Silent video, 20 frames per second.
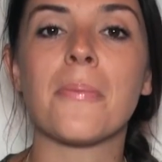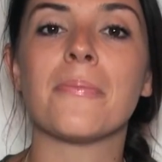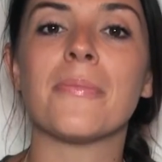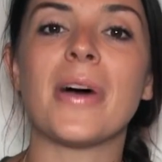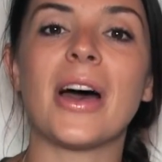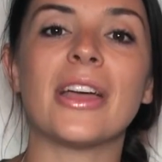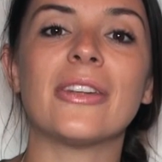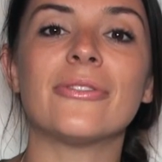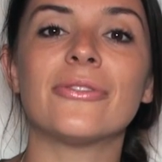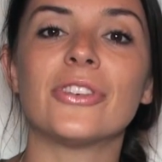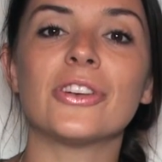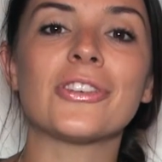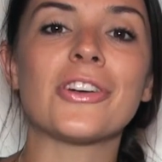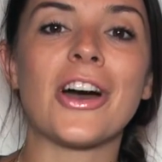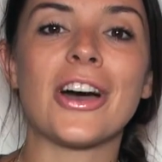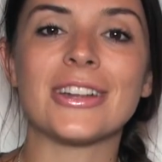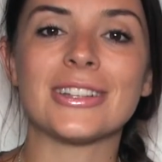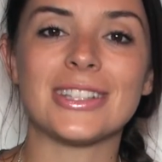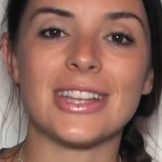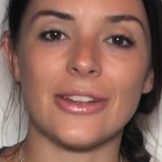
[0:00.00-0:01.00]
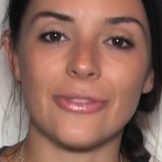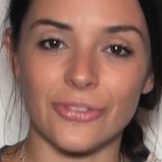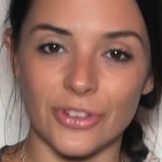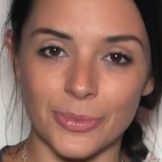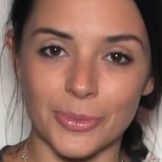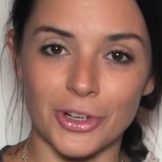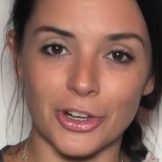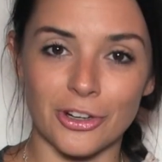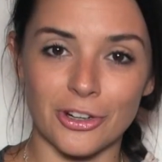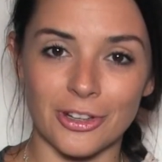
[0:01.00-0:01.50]
mindful content
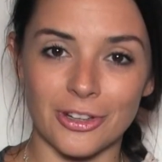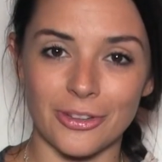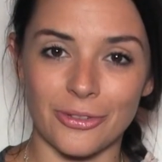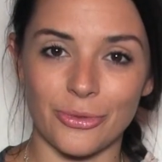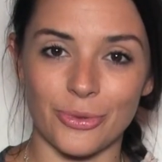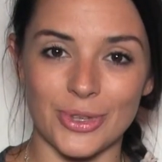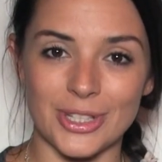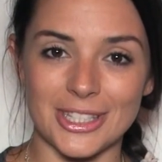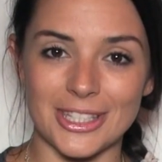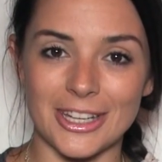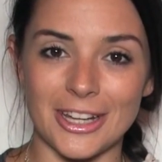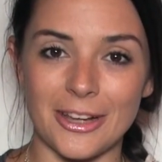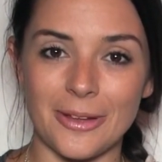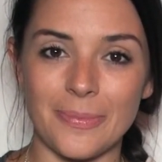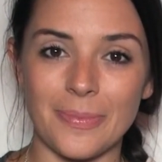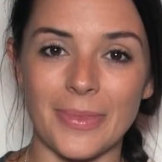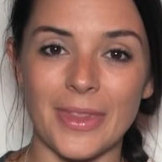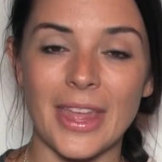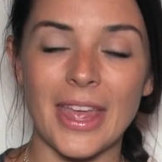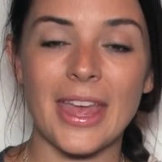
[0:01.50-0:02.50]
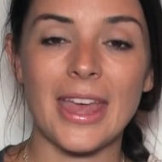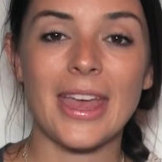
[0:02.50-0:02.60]
from Kernel of Wisdom.